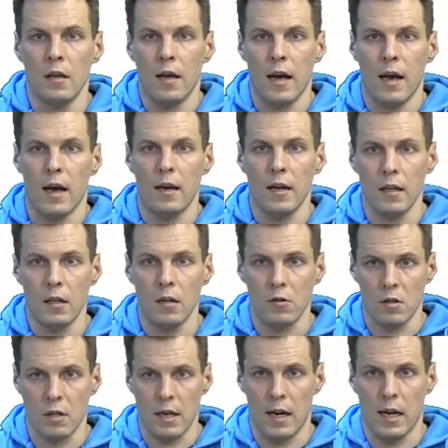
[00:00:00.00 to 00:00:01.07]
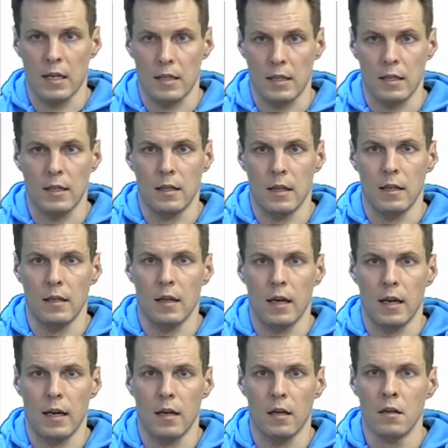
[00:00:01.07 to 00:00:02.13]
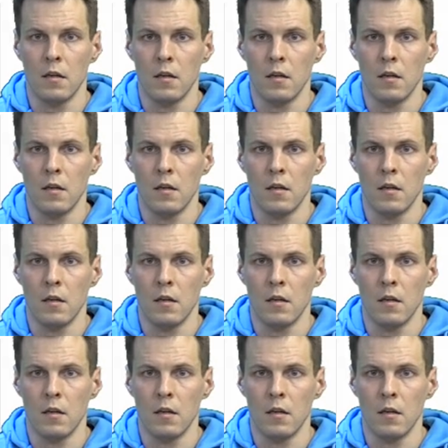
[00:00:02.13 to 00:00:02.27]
and heteroskedasticity in the data.